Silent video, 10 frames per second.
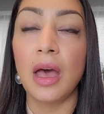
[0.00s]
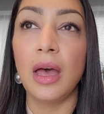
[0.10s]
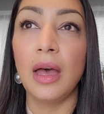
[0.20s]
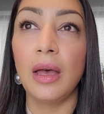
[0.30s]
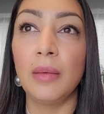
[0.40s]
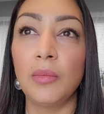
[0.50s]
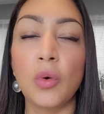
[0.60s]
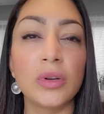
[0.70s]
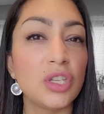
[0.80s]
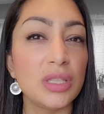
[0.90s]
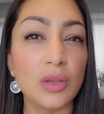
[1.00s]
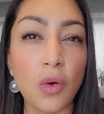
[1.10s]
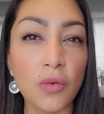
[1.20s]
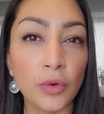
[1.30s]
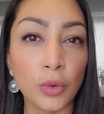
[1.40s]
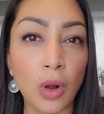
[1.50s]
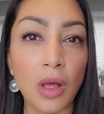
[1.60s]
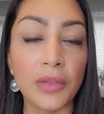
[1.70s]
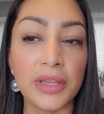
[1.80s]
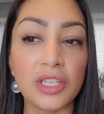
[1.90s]
Um, or just
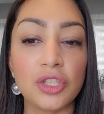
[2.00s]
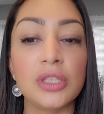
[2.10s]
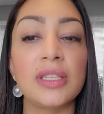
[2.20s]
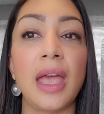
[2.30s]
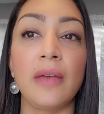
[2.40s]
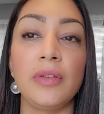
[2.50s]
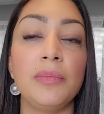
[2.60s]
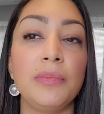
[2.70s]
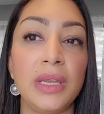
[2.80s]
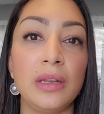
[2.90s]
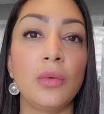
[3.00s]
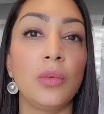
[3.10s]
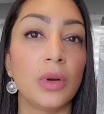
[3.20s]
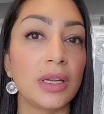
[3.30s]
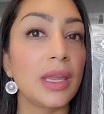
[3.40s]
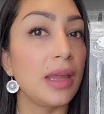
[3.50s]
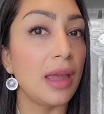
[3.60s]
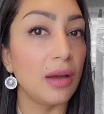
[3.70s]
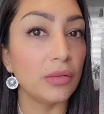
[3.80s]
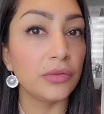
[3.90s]
overall things just haven't been working
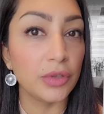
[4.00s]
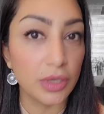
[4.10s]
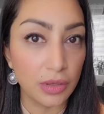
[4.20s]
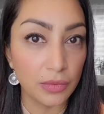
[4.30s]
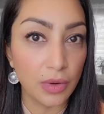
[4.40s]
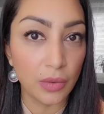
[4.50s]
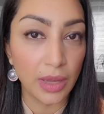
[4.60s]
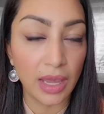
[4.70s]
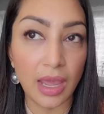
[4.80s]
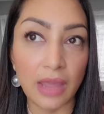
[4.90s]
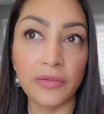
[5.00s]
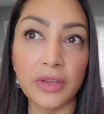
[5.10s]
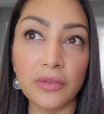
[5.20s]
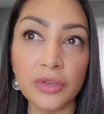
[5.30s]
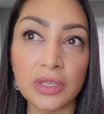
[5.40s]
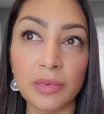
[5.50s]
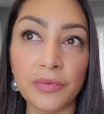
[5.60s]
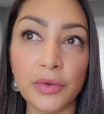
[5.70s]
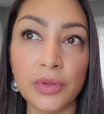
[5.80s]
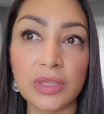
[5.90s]
out for you, okay? I feel for some
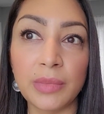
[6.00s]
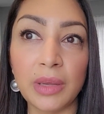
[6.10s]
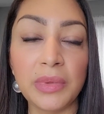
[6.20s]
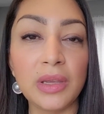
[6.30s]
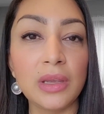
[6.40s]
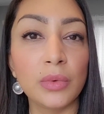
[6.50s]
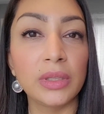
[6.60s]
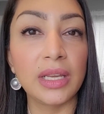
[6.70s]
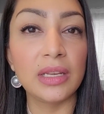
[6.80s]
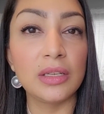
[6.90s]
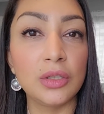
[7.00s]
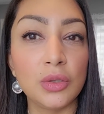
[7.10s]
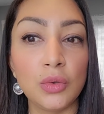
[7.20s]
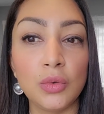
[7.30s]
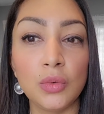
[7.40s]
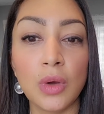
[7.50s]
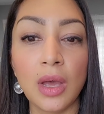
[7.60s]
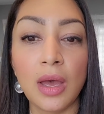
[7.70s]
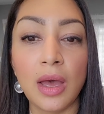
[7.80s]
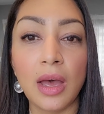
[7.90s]
of you this might be related to
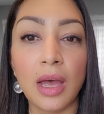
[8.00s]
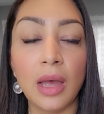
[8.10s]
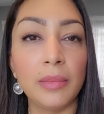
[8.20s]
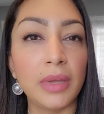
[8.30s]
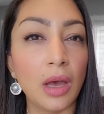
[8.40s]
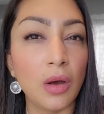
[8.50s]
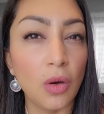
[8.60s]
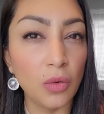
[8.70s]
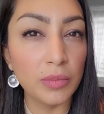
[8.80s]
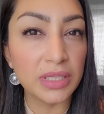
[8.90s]
um, a home